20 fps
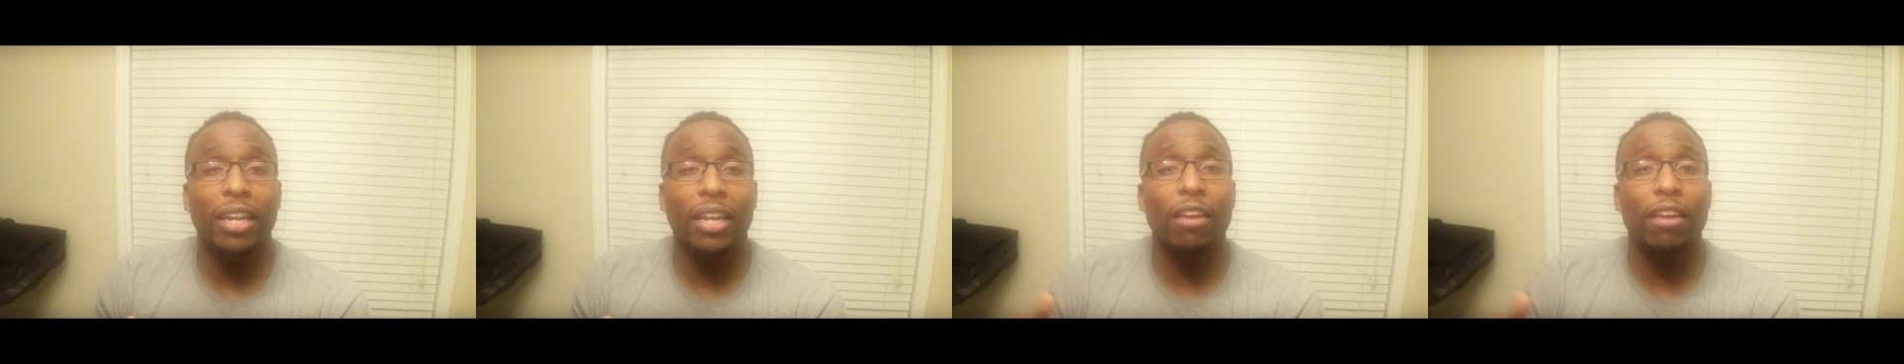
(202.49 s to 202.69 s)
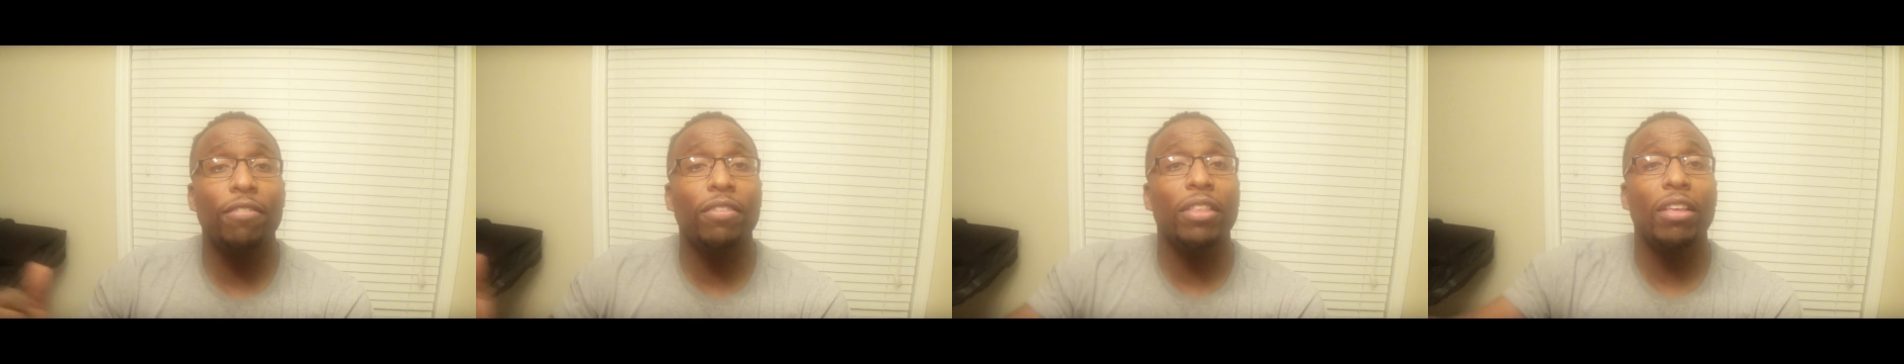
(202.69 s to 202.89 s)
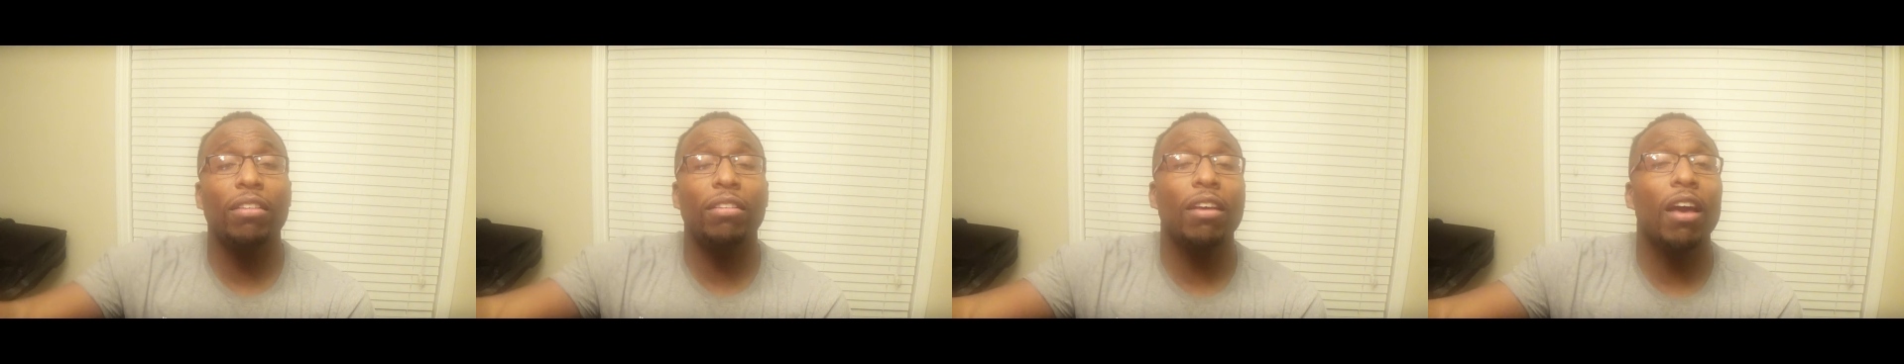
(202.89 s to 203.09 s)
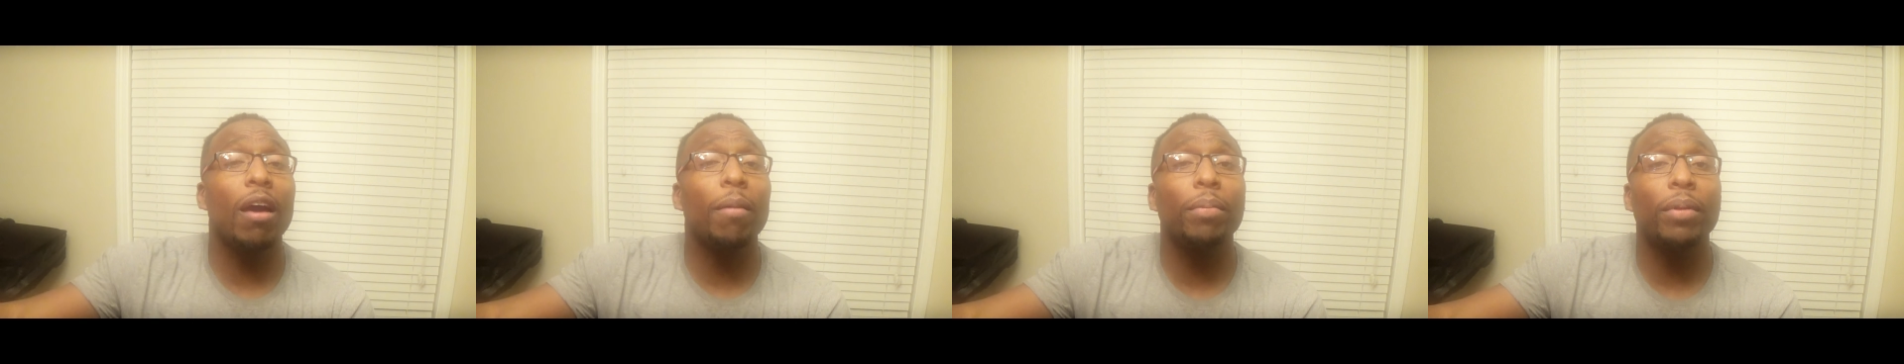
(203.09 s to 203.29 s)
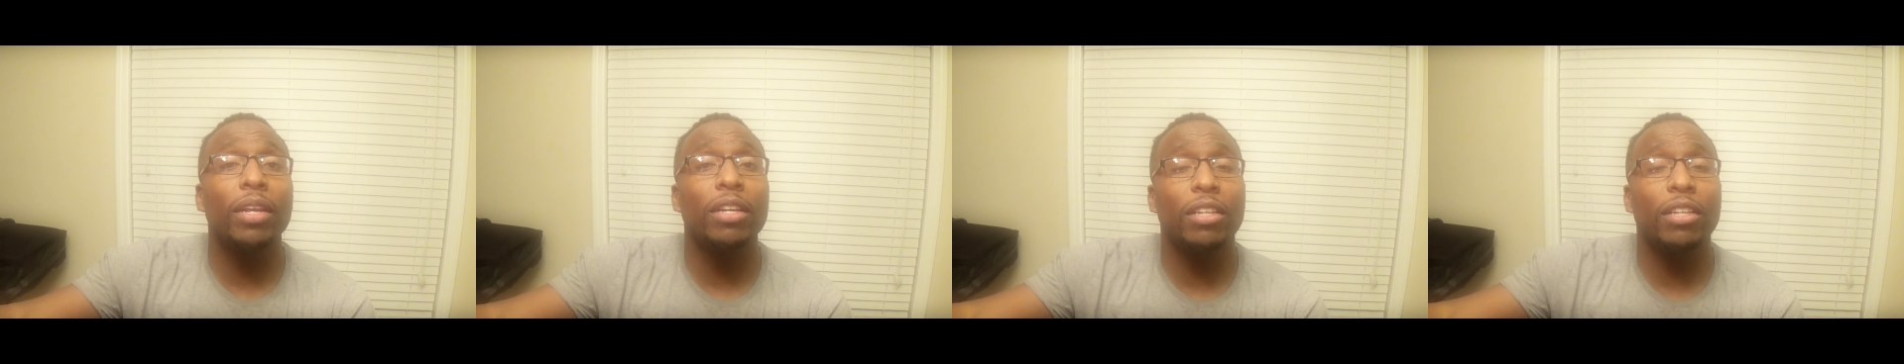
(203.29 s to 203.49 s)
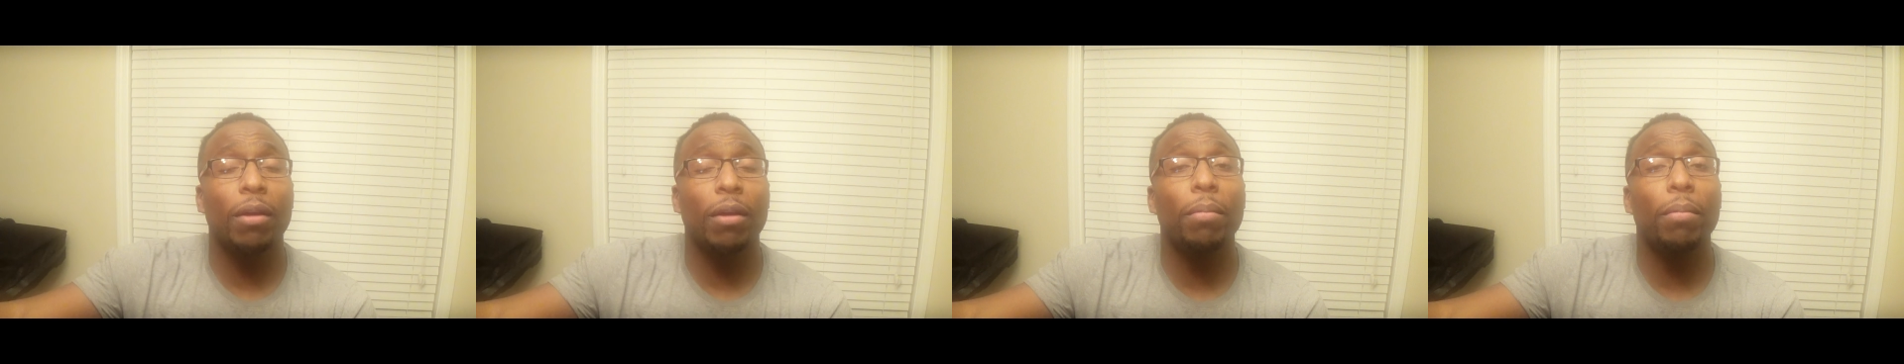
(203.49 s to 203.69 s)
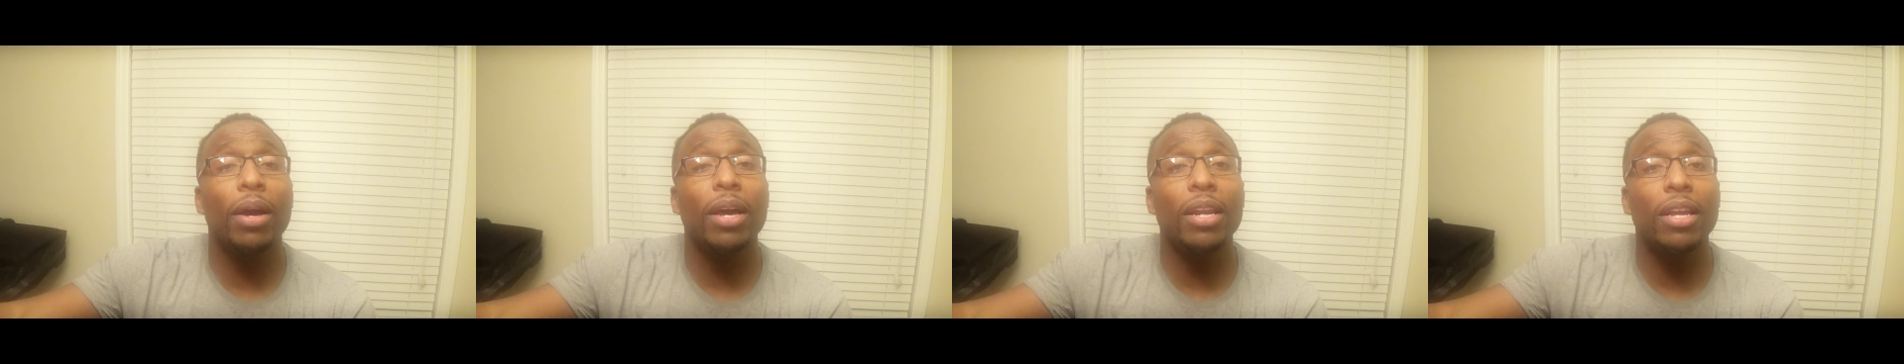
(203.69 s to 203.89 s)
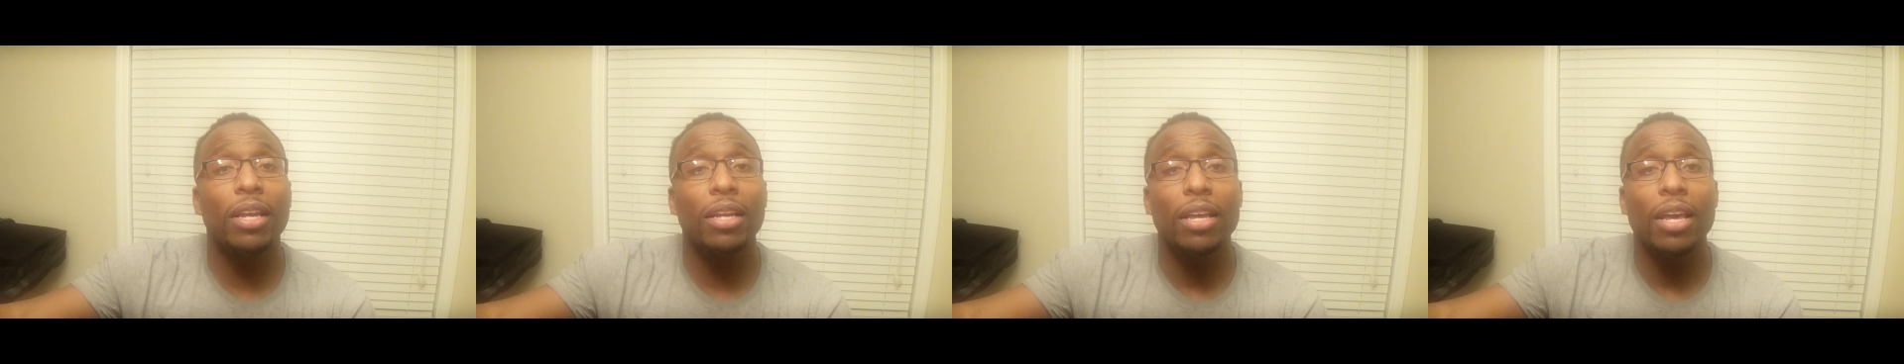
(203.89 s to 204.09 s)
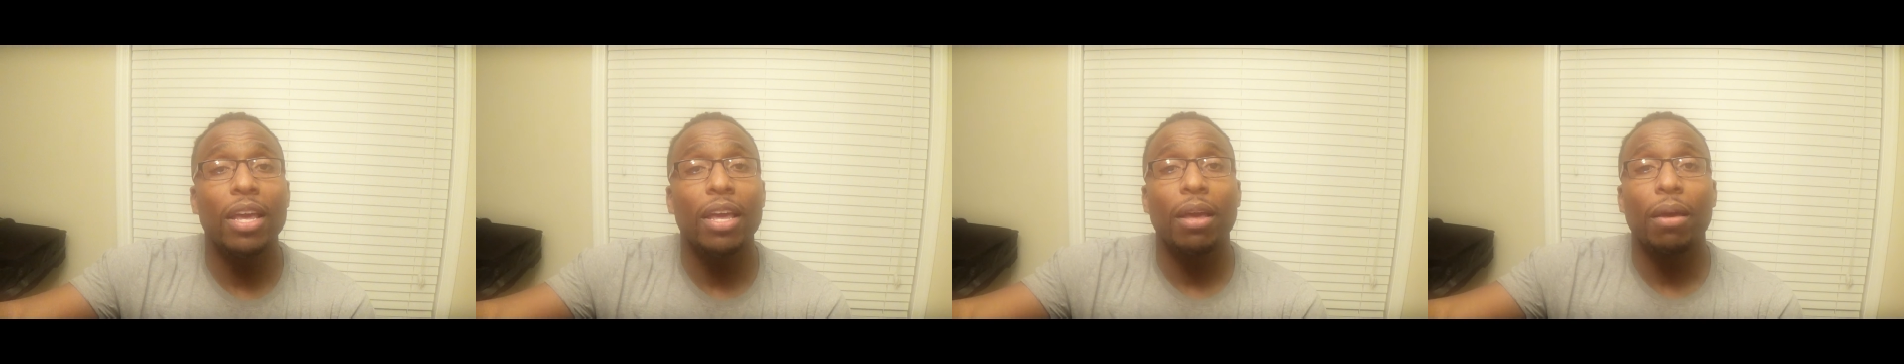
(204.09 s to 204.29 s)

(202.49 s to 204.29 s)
giving these companies their money.